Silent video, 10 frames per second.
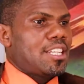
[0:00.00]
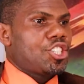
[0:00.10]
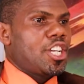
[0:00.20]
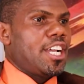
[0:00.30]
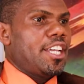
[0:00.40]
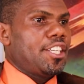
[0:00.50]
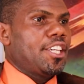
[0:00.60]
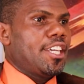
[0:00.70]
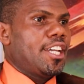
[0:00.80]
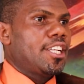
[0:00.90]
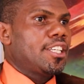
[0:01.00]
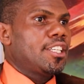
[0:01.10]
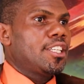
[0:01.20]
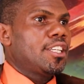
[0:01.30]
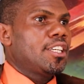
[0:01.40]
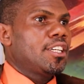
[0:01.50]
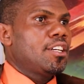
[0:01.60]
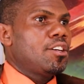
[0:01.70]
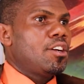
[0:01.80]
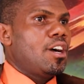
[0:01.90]
that child can
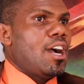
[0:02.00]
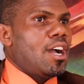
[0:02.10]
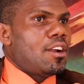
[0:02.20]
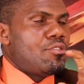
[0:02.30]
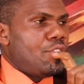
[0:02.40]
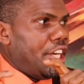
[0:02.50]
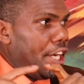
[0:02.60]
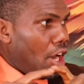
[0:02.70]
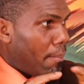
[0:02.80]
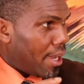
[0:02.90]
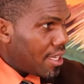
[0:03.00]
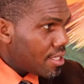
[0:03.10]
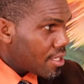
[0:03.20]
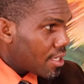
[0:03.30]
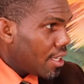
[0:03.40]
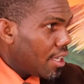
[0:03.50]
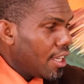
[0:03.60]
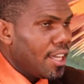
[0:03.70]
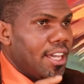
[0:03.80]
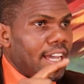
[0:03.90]
read numbers
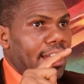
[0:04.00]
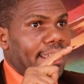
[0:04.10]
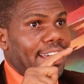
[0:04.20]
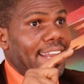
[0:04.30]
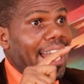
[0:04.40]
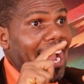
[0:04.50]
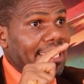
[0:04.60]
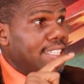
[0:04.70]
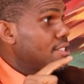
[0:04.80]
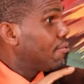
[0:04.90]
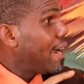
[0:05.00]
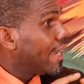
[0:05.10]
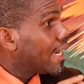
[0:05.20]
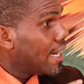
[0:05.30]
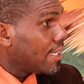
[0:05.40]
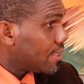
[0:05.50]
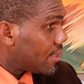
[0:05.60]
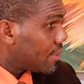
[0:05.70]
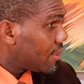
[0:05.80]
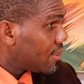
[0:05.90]
and can identify
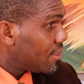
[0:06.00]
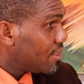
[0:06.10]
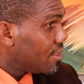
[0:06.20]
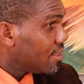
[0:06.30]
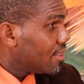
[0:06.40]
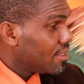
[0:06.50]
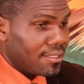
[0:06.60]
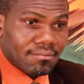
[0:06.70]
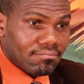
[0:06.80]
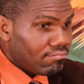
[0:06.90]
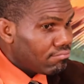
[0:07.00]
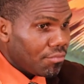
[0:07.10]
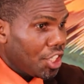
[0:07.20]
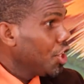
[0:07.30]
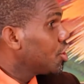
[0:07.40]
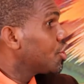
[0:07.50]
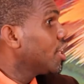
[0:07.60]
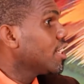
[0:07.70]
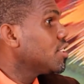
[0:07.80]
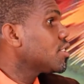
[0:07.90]
colors, he or
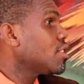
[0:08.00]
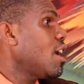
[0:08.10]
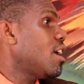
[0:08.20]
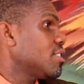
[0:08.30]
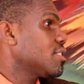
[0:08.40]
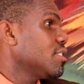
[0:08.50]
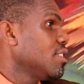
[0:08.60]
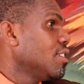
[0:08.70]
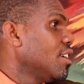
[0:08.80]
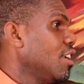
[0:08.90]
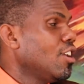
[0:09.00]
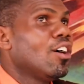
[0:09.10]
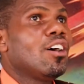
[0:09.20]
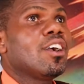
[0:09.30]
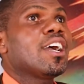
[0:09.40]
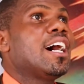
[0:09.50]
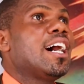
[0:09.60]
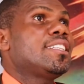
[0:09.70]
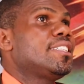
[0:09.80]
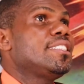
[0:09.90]
she can start. Long
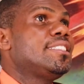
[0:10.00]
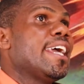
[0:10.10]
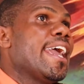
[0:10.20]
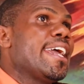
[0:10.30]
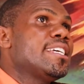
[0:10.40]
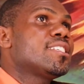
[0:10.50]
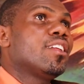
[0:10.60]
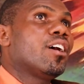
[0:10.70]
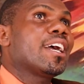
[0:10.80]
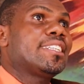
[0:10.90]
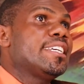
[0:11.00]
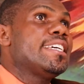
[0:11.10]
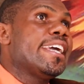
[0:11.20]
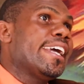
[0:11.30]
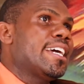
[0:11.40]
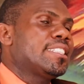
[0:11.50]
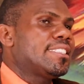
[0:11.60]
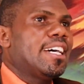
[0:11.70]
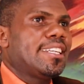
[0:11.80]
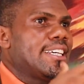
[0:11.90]
are the days, long are the years
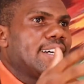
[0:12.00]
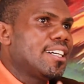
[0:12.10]
that